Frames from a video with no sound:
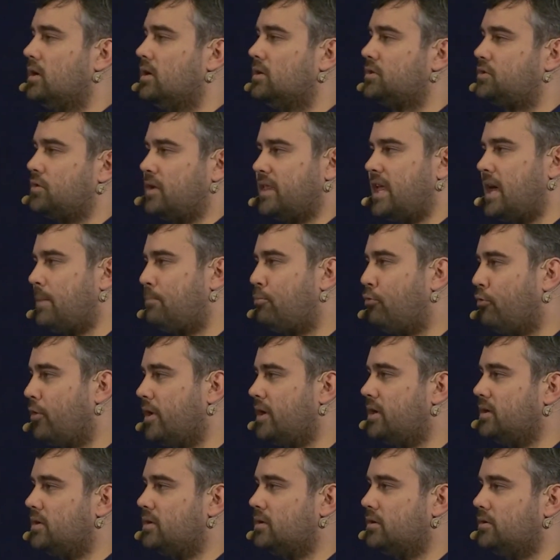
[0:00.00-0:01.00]
So at that
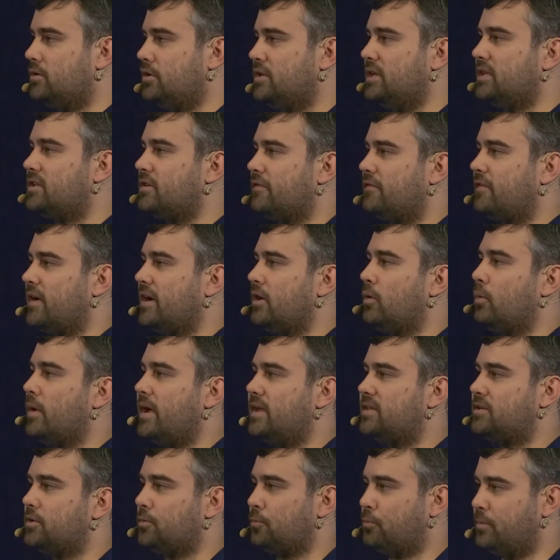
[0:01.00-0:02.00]
point, you need to find a
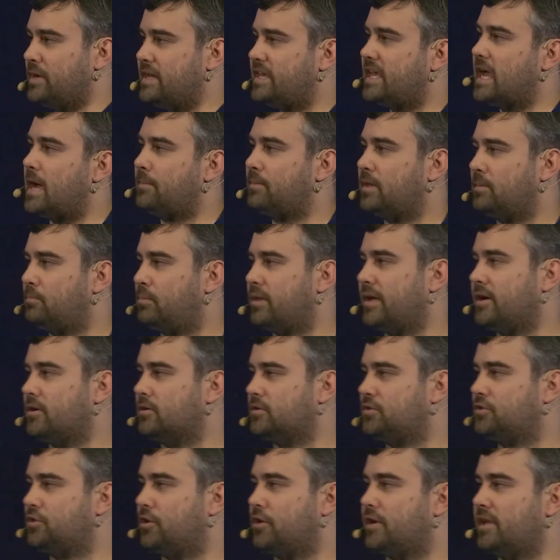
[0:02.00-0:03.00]
way to recap that
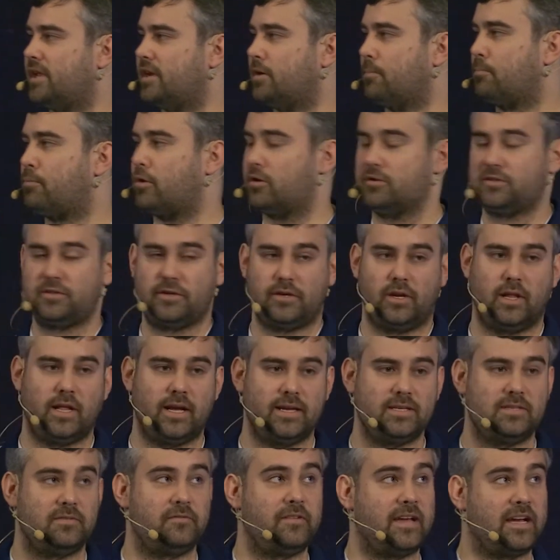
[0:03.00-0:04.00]
player's journey in a
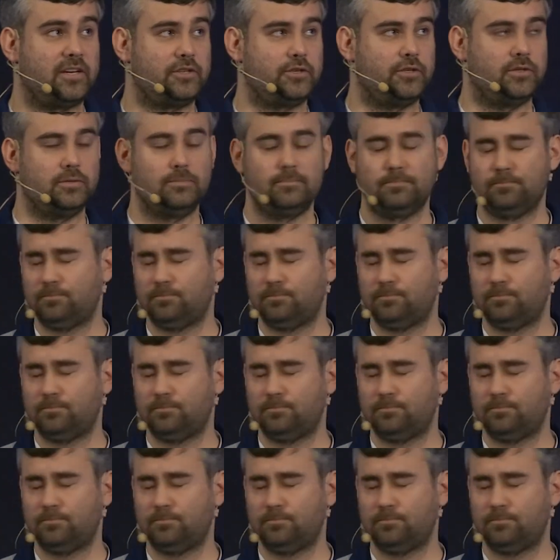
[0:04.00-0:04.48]
personalized fashion.